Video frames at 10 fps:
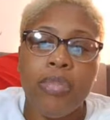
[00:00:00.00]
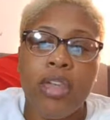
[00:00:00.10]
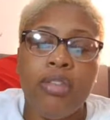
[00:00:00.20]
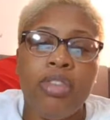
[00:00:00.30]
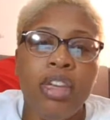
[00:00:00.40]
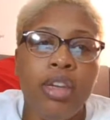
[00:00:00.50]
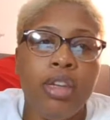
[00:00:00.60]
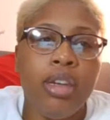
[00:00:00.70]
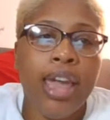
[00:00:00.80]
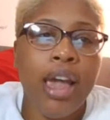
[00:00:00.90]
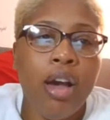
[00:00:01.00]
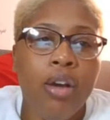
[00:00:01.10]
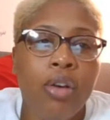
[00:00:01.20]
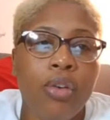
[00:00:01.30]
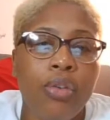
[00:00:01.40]
And then
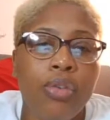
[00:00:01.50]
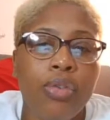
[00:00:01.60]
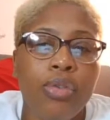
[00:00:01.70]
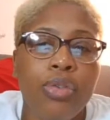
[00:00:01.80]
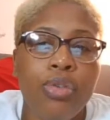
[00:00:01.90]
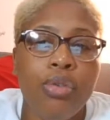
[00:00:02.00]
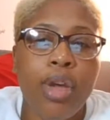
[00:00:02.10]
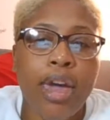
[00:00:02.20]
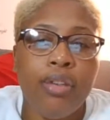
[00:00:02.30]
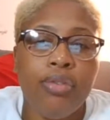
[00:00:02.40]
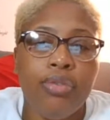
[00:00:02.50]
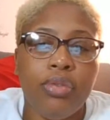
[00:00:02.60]
now you have